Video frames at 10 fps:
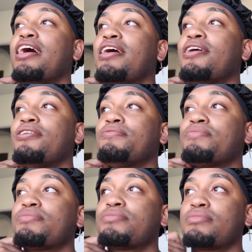
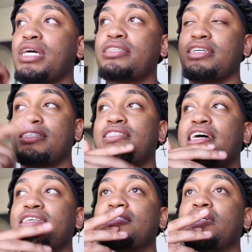Um, I took the
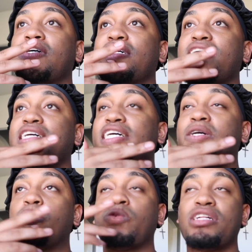test on
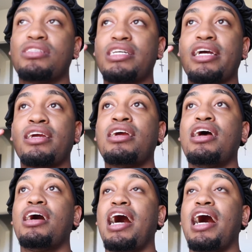uh, Wednesday.